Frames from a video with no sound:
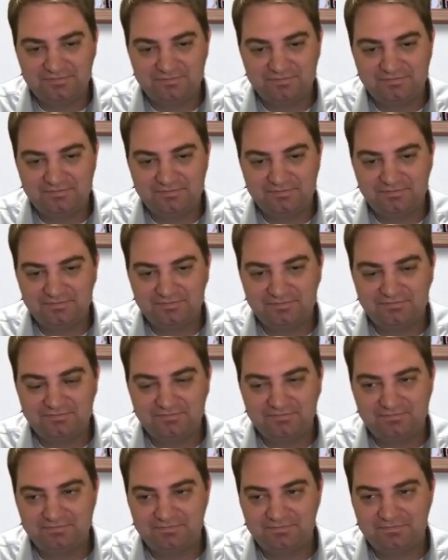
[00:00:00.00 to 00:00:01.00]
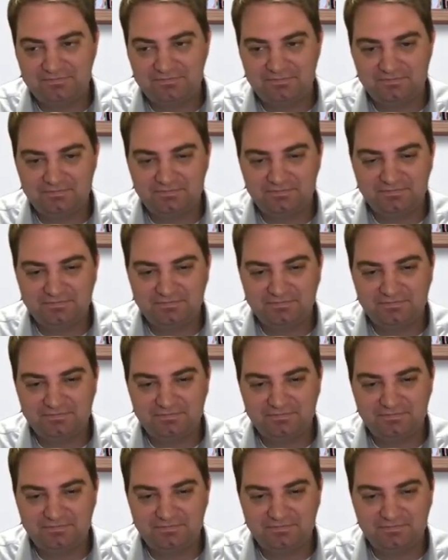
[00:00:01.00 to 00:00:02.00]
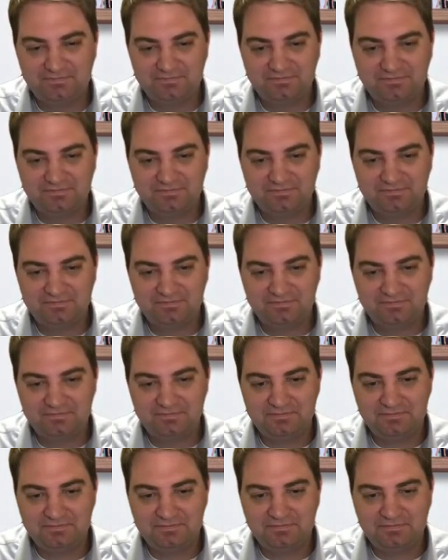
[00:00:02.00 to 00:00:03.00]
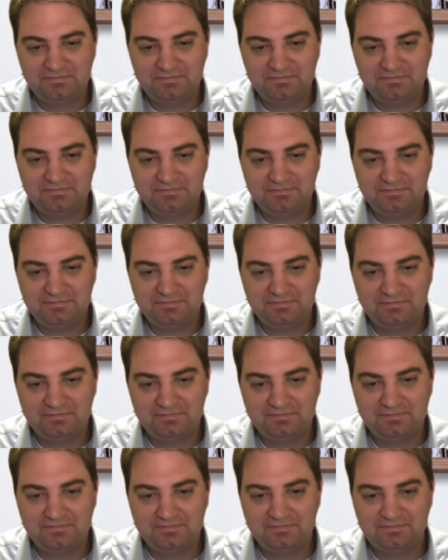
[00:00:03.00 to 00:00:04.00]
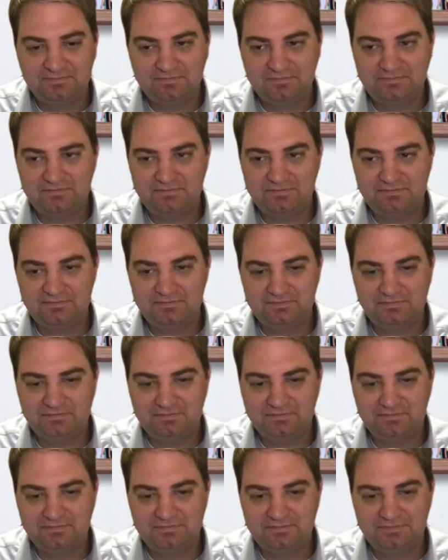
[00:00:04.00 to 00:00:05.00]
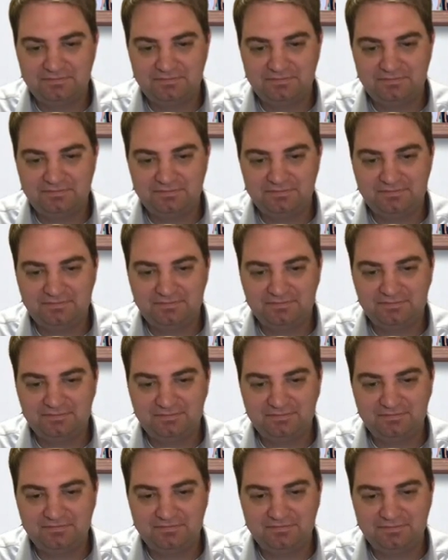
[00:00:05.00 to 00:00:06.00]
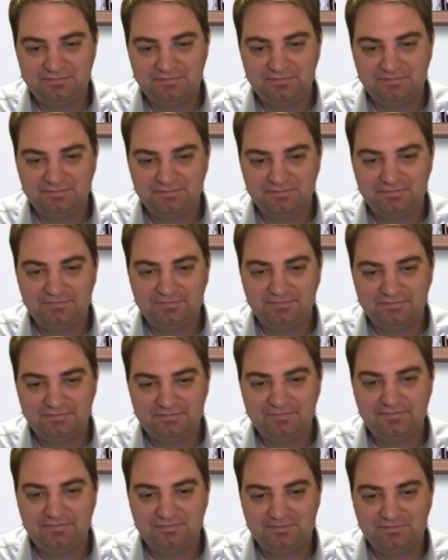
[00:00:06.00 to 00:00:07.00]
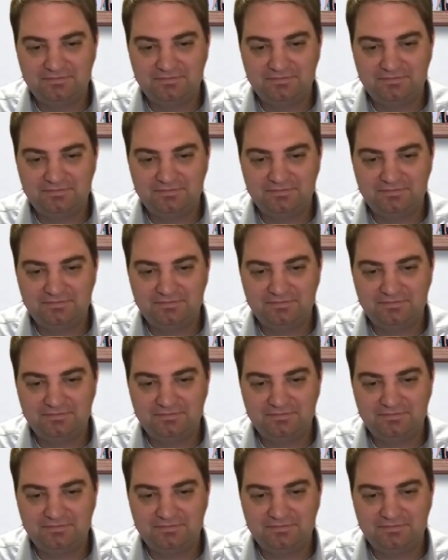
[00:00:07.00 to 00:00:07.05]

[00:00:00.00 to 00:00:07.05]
(silent)